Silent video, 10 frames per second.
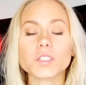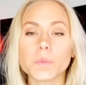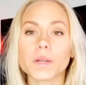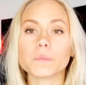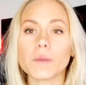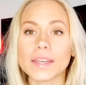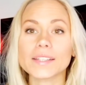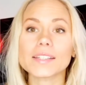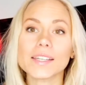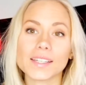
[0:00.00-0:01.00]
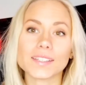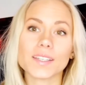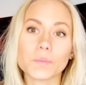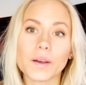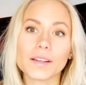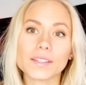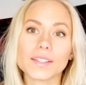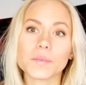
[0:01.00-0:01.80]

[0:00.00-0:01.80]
but mainly in Denmark,